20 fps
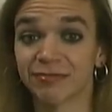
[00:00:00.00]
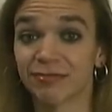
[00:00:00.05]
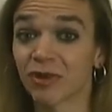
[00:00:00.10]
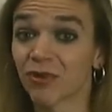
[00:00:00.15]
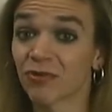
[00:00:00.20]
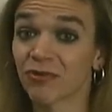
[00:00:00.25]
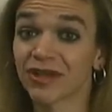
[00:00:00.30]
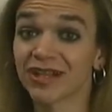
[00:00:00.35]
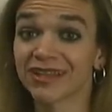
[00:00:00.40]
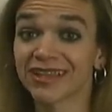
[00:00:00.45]
but
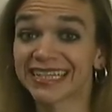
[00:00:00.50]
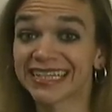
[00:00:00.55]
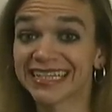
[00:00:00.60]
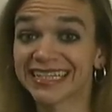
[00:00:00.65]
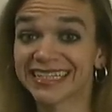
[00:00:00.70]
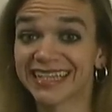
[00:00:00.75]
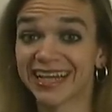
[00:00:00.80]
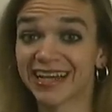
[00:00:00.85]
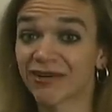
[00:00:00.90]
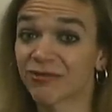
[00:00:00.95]
really
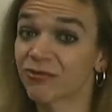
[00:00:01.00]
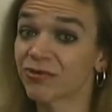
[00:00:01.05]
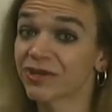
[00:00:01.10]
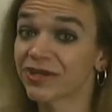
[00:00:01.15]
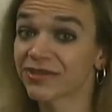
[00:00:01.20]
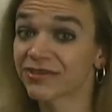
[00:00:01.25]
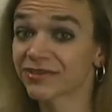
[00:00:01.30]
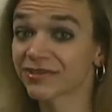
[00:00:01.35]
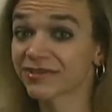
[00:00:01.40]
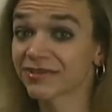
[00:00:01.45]
not
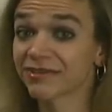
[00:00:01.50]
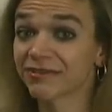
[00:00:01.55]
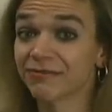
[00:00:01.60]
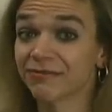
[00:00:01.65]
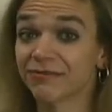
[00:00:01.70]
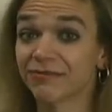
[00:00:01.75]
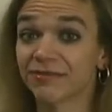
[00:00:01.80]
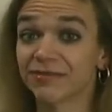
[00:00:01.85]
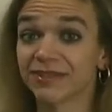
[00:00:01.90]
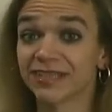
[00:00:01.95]
with,
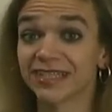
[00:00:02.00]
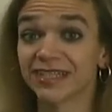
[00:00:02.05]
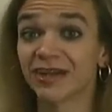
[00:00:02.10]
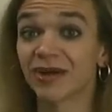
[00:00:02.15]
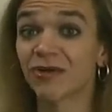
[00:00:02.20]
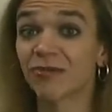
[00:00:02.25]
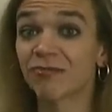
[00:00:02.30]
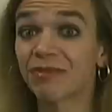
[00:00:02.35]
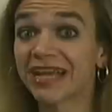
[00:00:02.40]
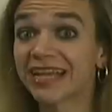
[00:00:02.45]

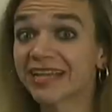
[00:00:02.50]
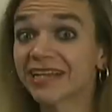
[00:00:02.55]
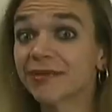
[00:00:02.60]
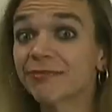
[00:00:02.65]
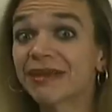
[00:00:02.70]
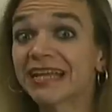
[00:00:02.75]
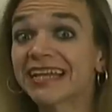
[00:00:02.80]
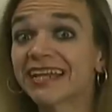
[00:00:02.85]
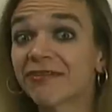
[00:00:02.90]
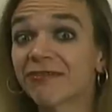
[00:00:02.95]

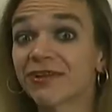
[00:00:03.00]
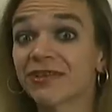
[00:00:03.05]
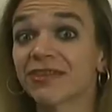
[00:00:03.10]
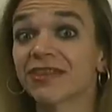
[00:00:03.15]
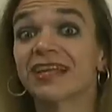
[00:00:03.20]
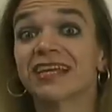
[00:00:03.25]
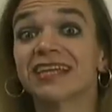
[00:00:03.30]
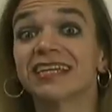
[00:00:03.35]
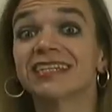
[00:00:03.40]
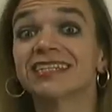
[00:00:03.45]
makeup and
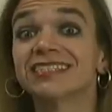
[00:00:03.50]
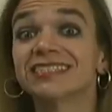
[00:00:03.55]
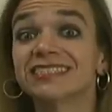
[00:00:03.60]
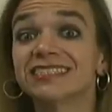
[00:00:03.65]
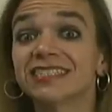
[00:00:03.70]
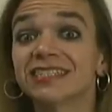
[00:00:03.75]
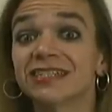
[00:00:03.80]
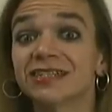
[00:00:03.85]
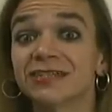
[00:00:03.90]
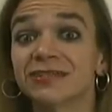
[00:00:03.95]
everything.
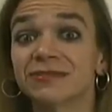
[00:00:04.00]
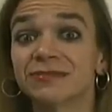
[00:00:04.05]
So,